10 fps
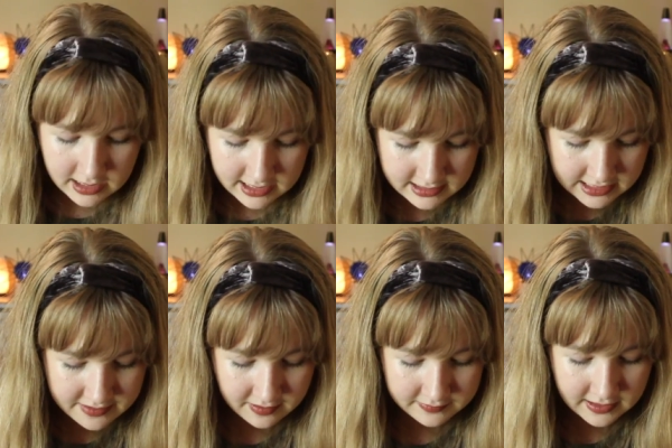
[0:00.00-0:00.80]
and I
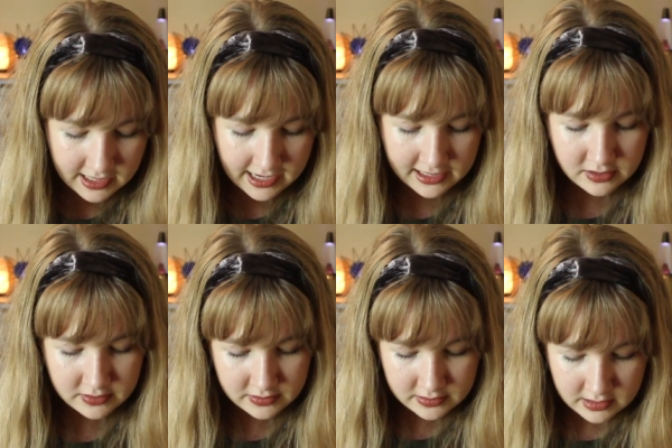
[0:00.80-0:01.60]
thought that I
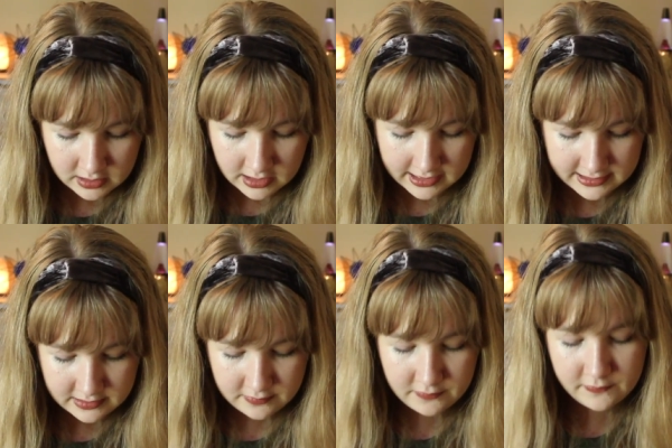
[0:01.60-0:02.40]
could kind
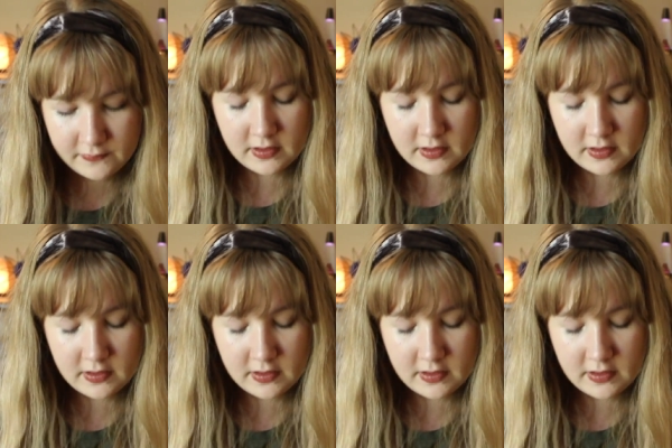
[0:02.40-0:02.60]
of